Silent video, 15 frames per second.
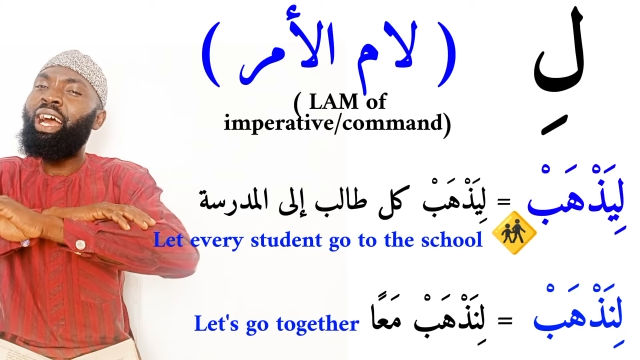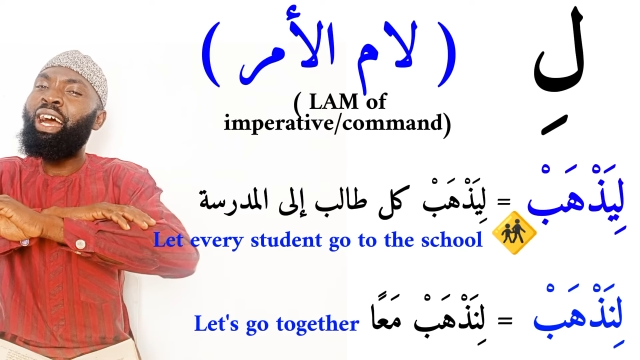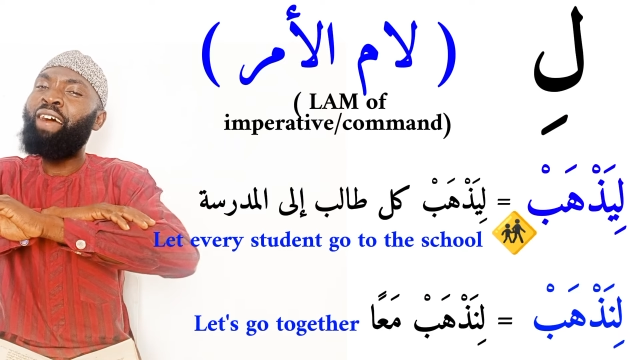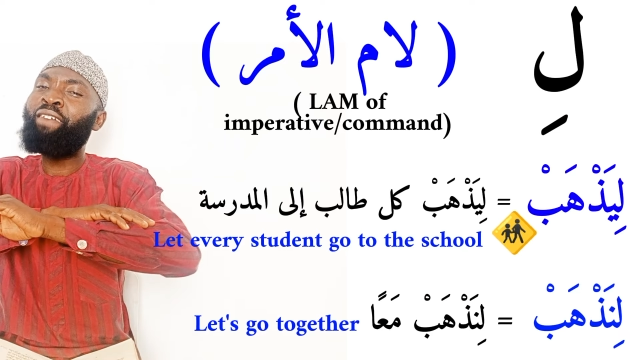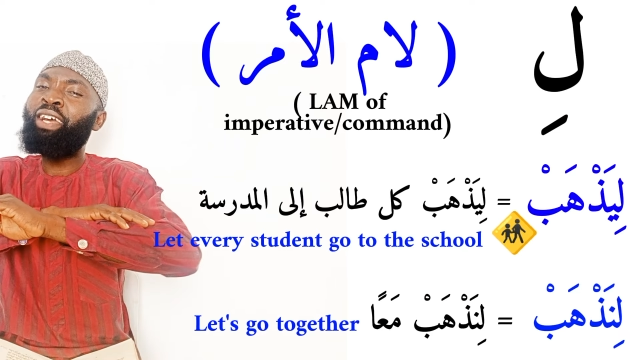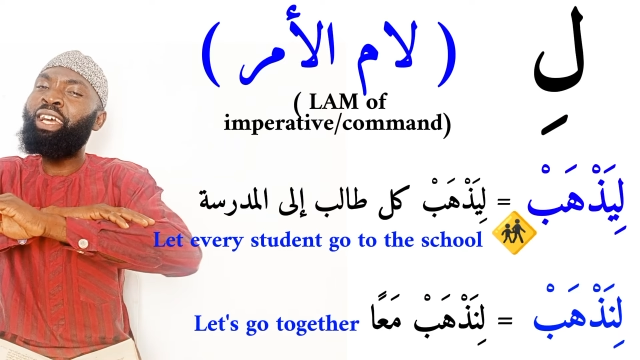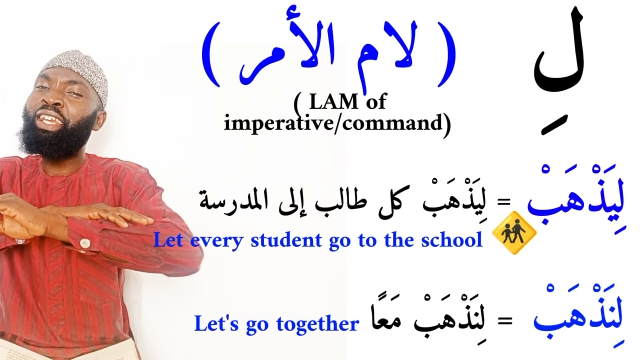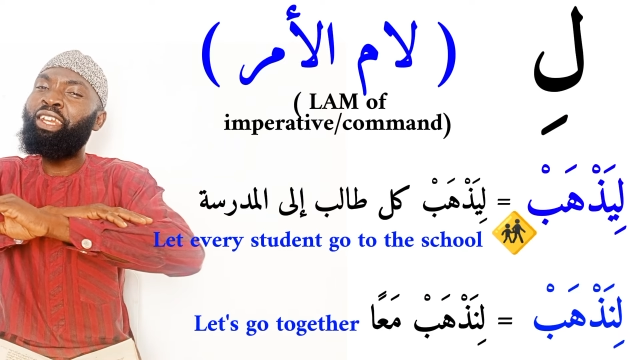
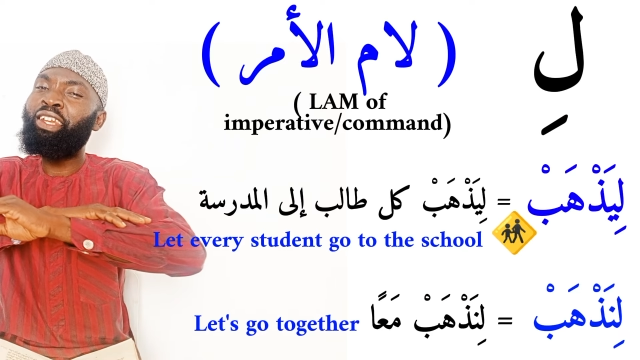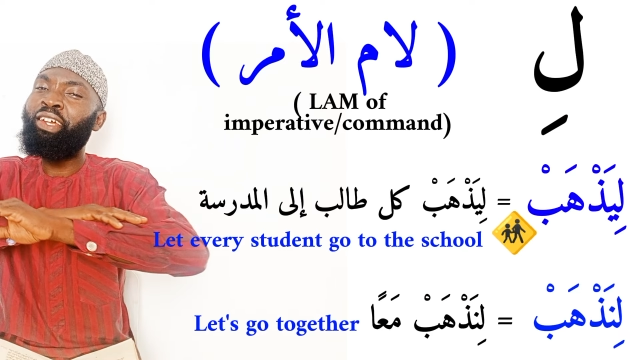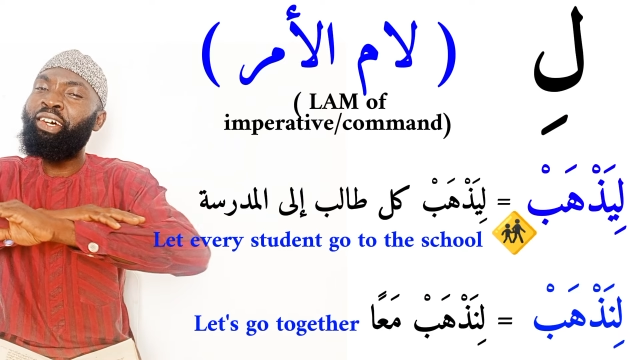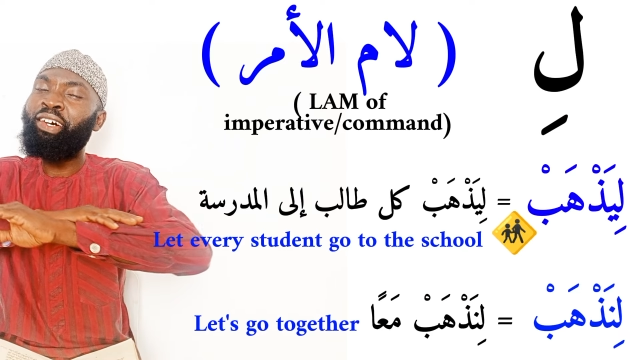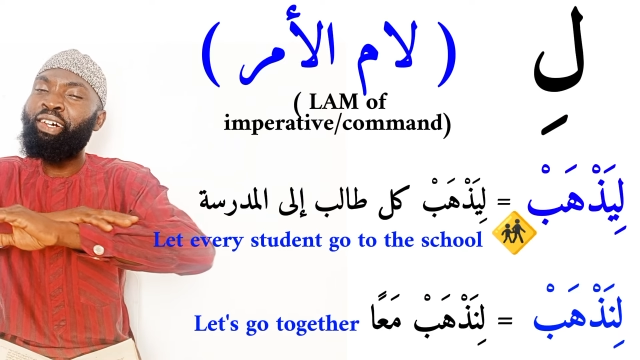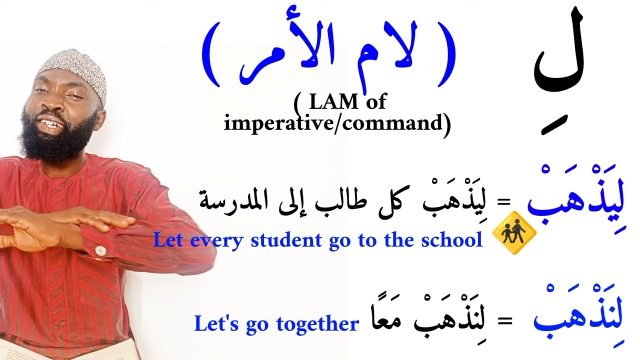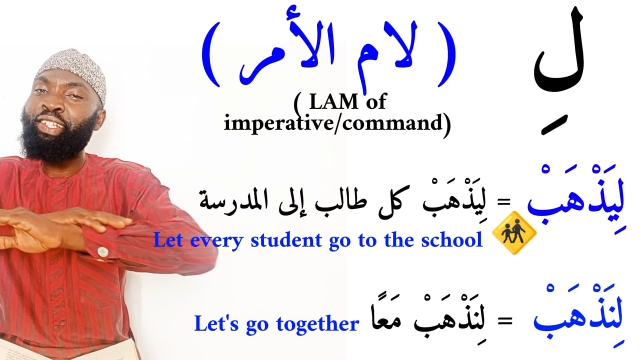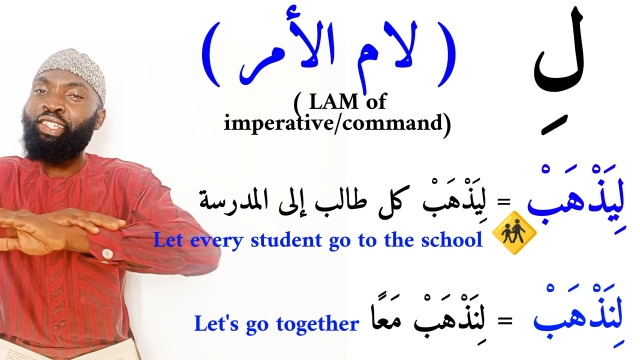have a
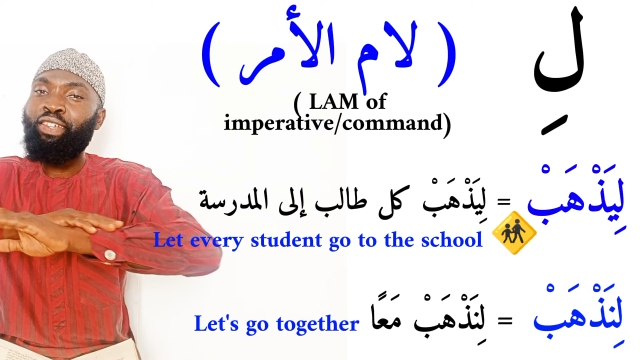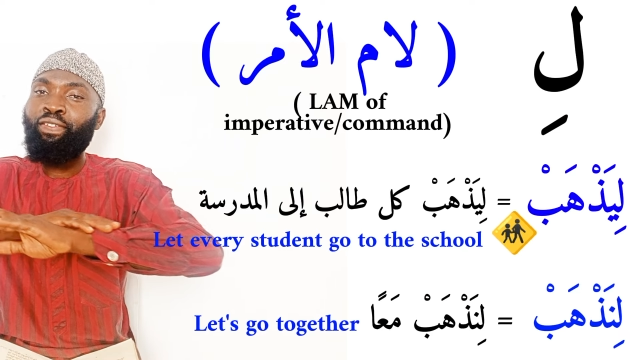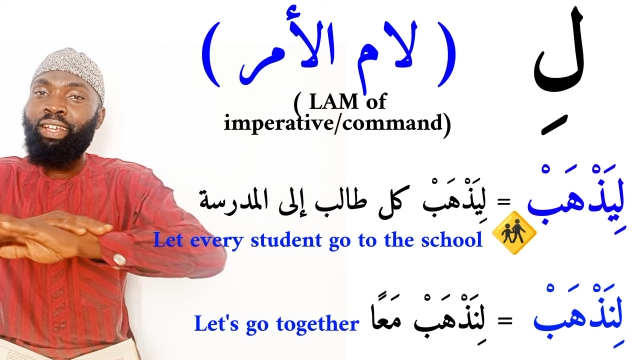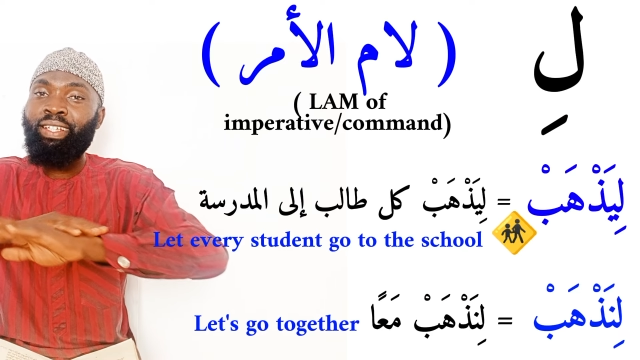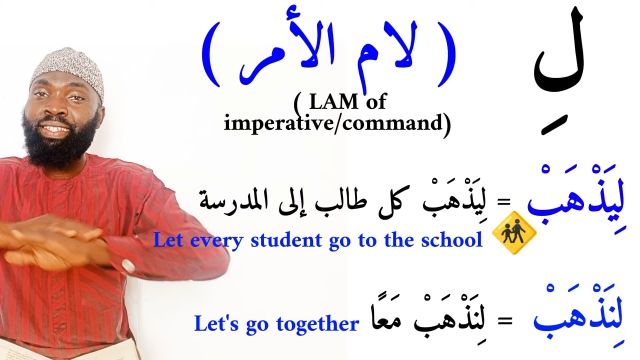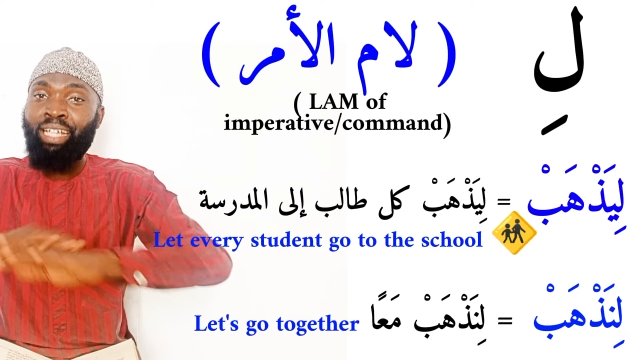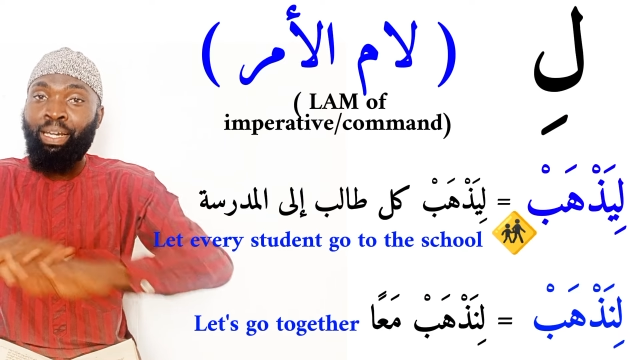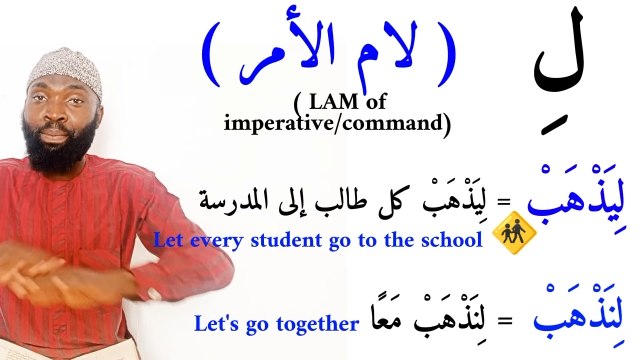lot of
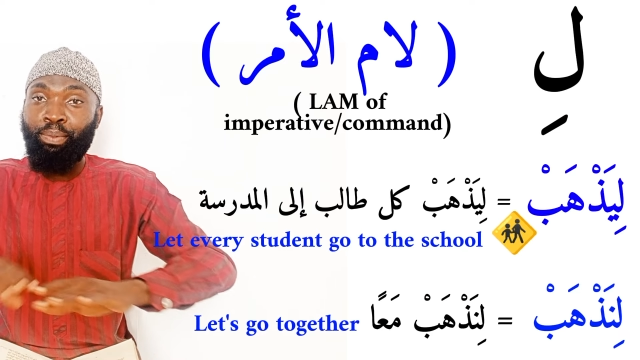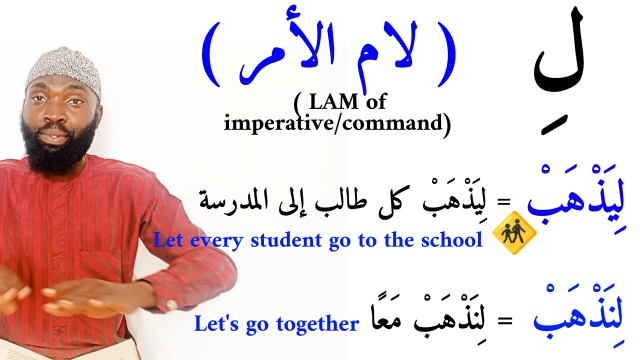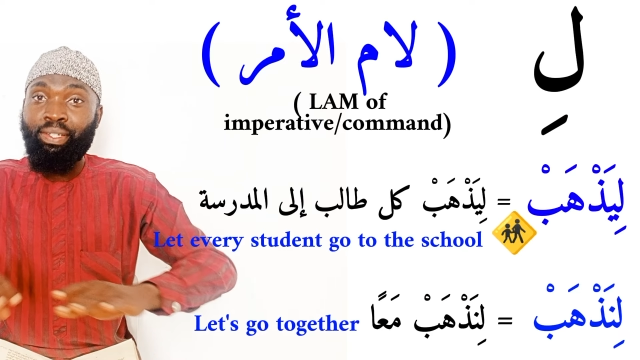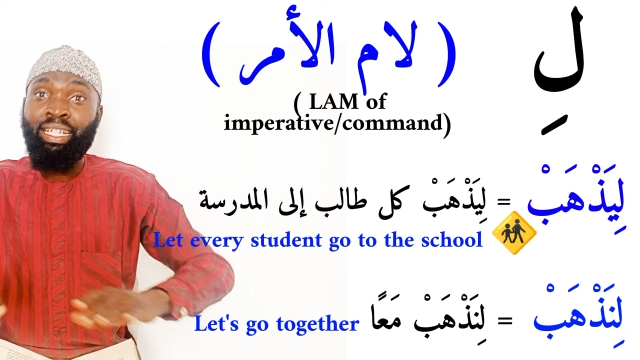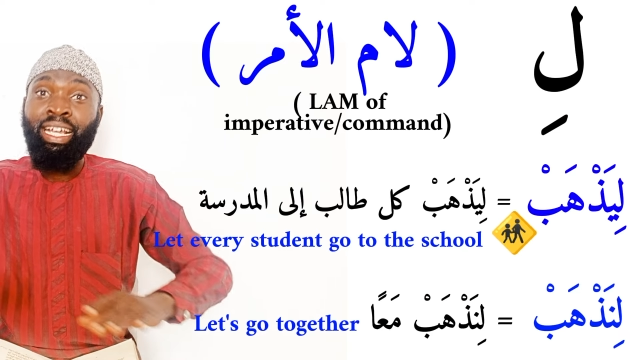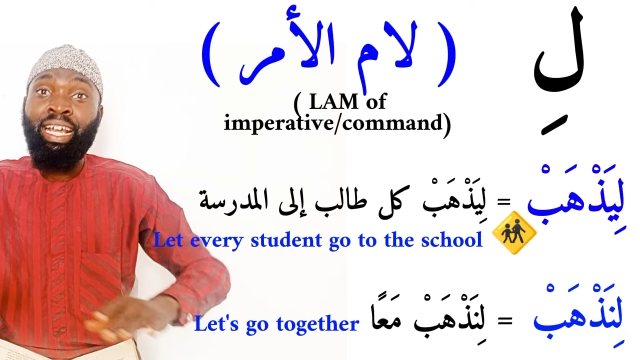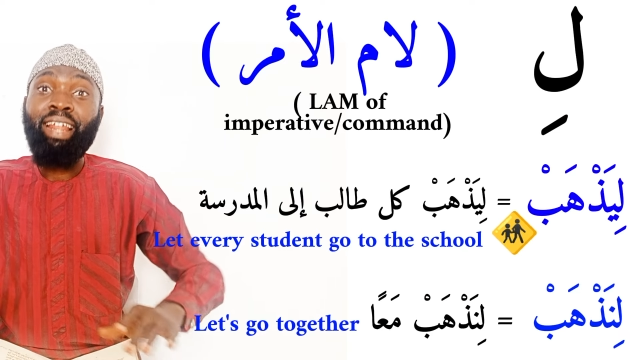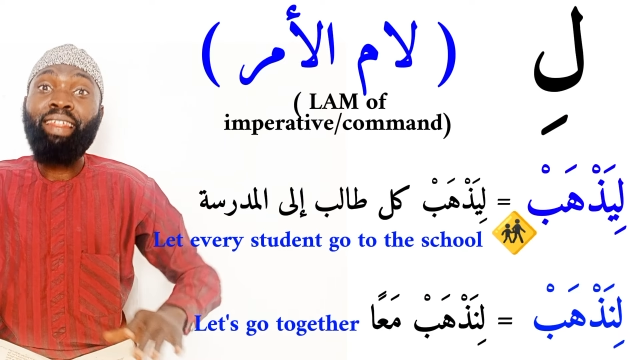
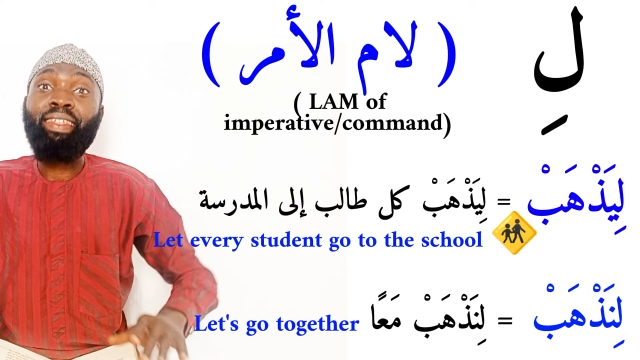examples